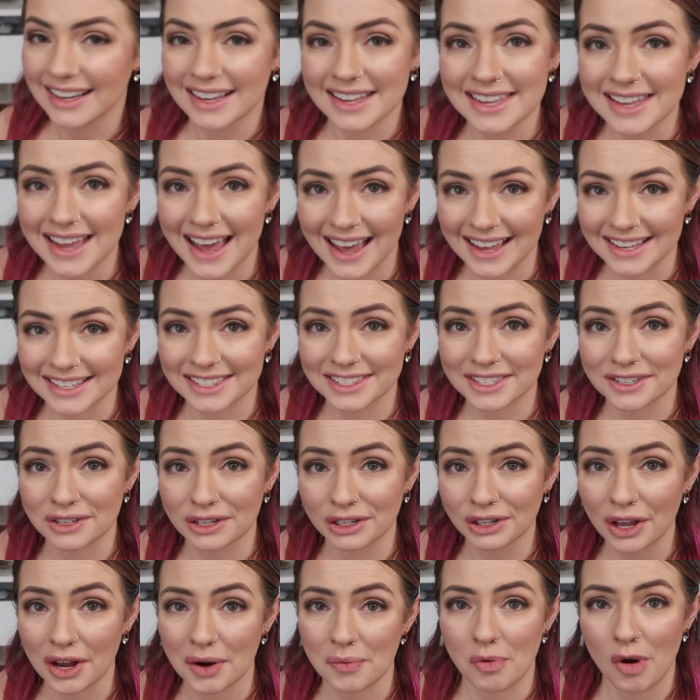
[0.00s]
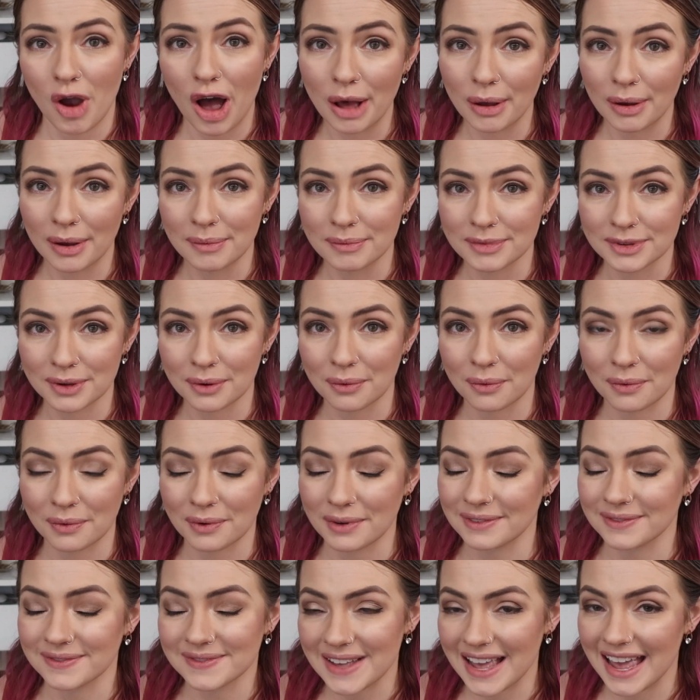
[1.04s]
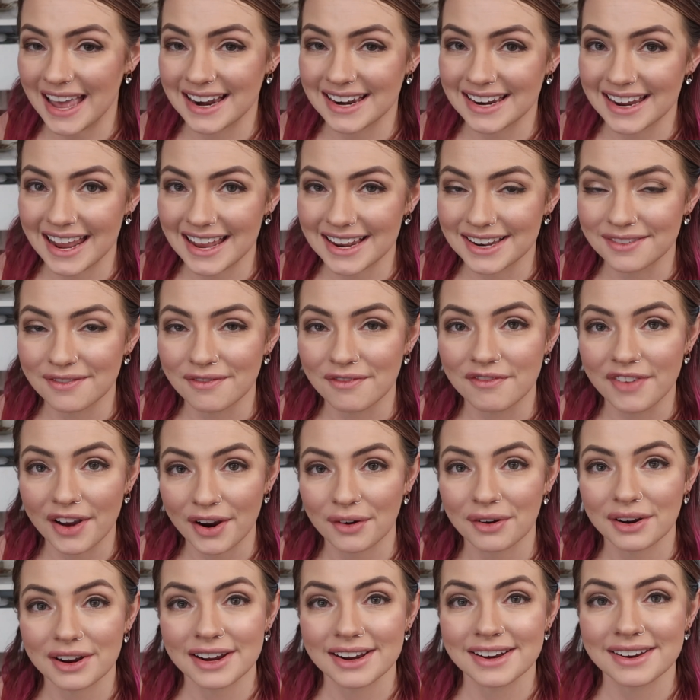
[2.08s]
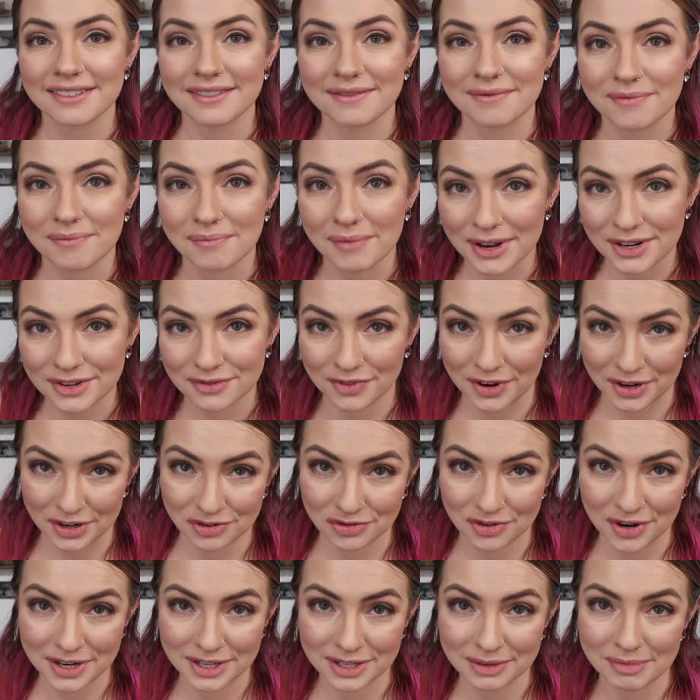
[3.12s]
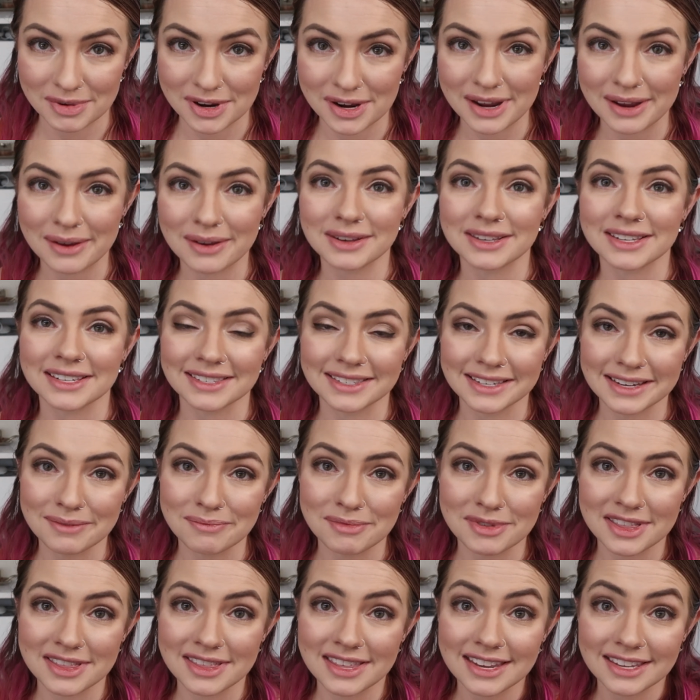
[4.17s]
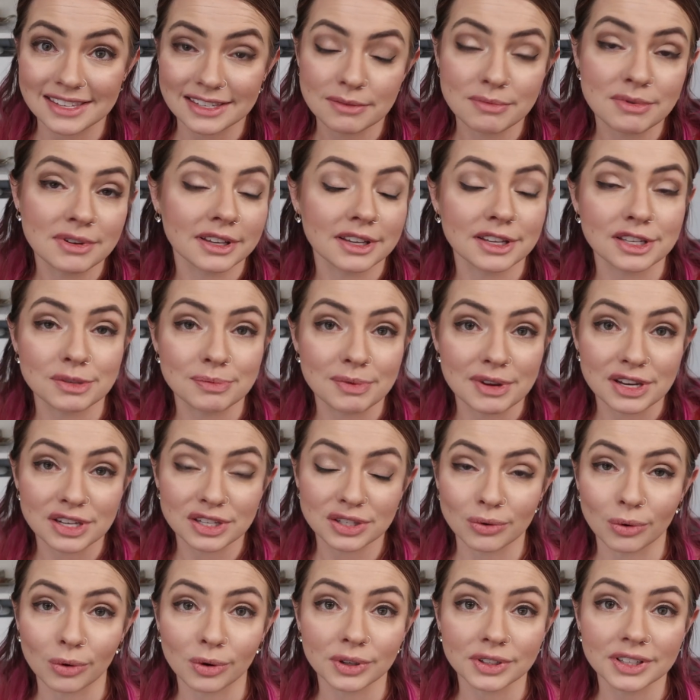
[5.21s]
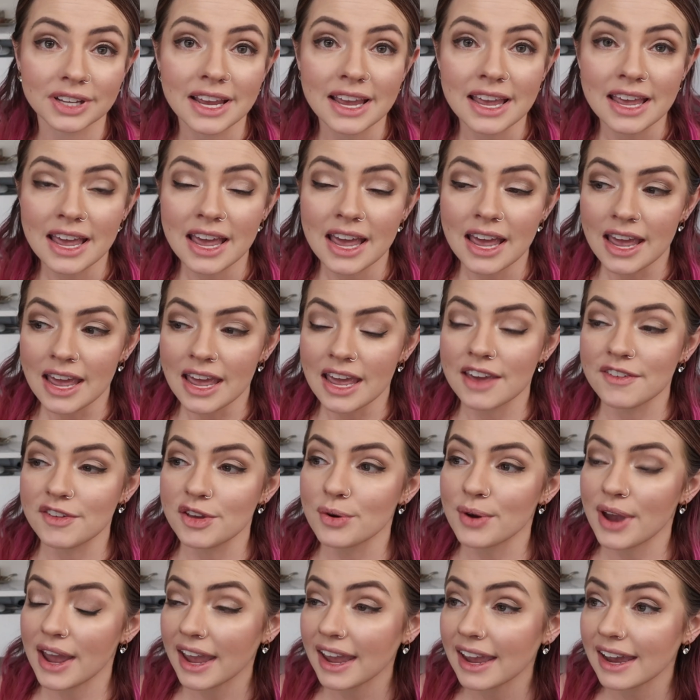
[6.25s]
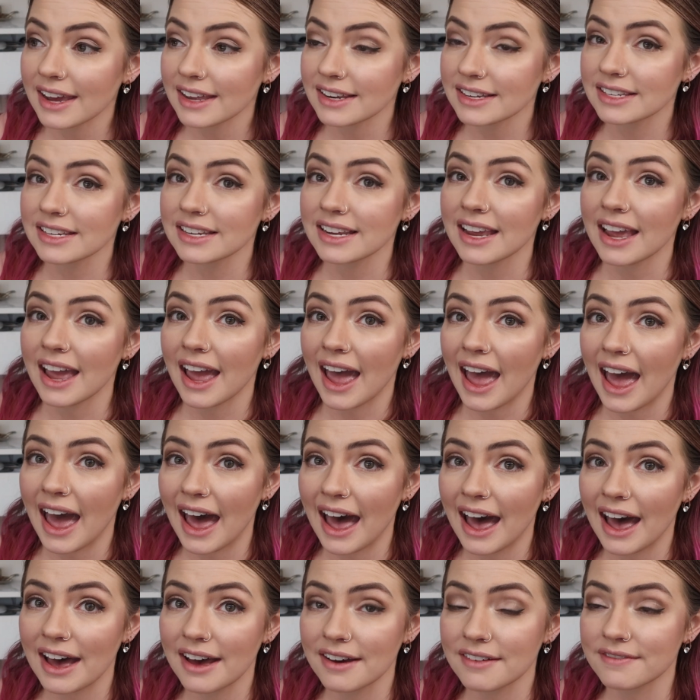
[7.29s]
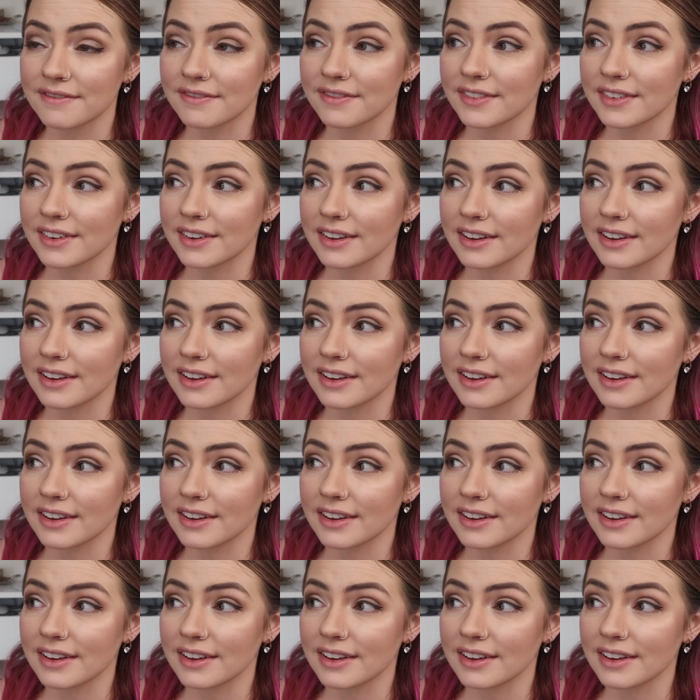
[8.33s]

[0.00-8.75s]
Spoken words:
Yes, there's a lot of problems, and it very much frustrates me to see these chameleons being sold. If you can't have